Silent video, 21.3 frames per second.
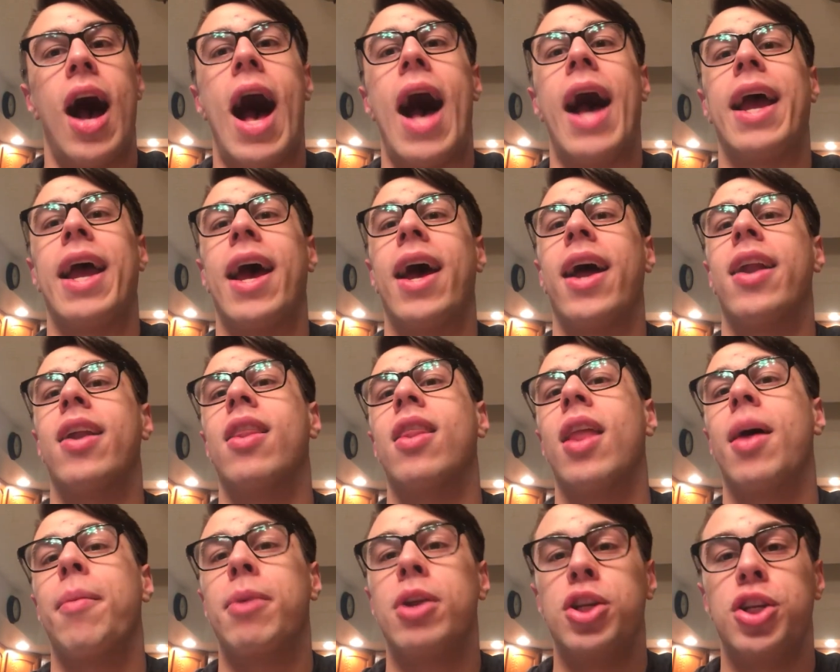I add
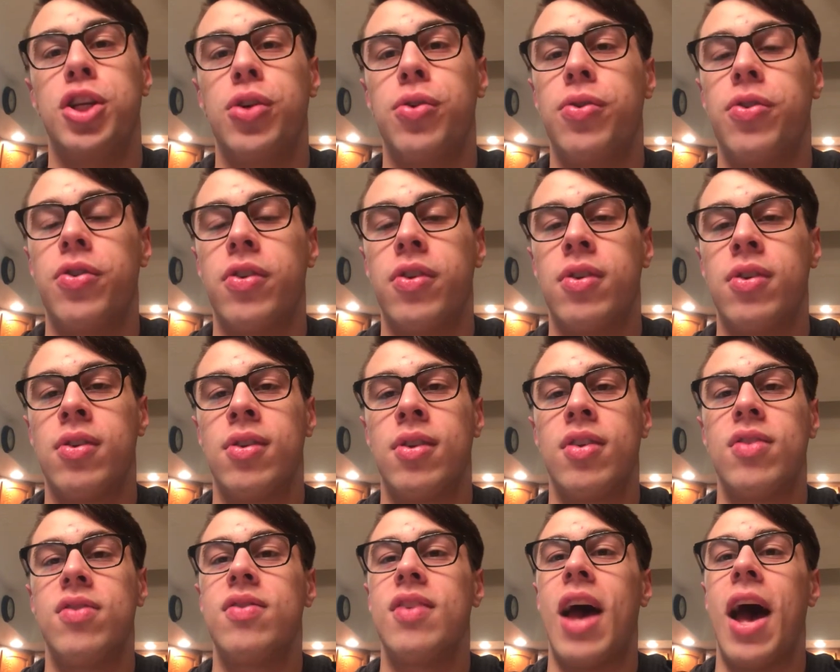lemon juice,
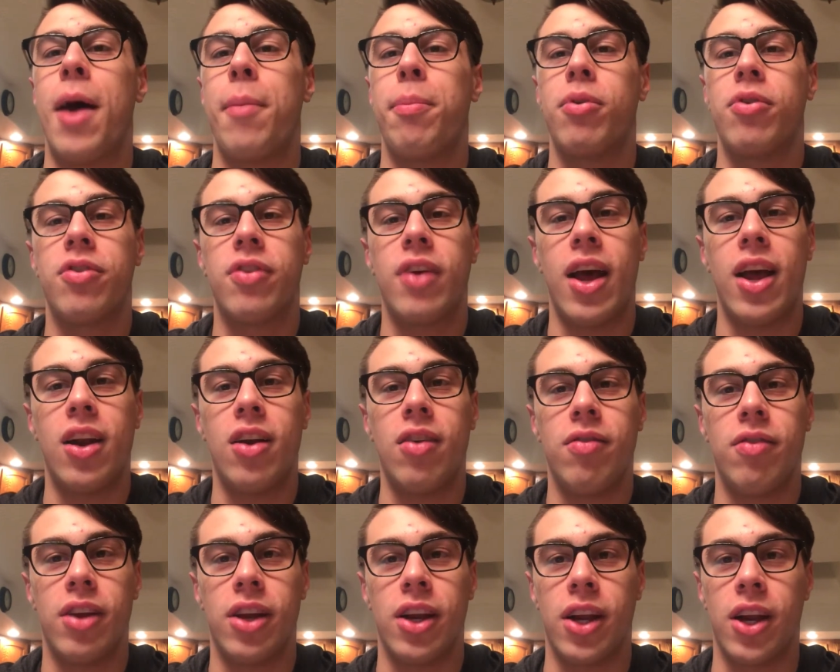apple cider
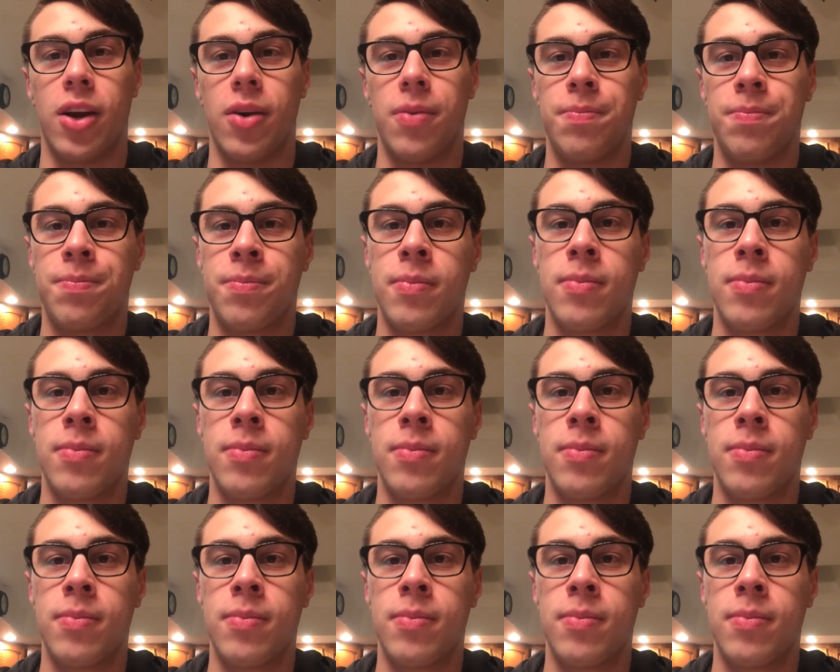vinegar,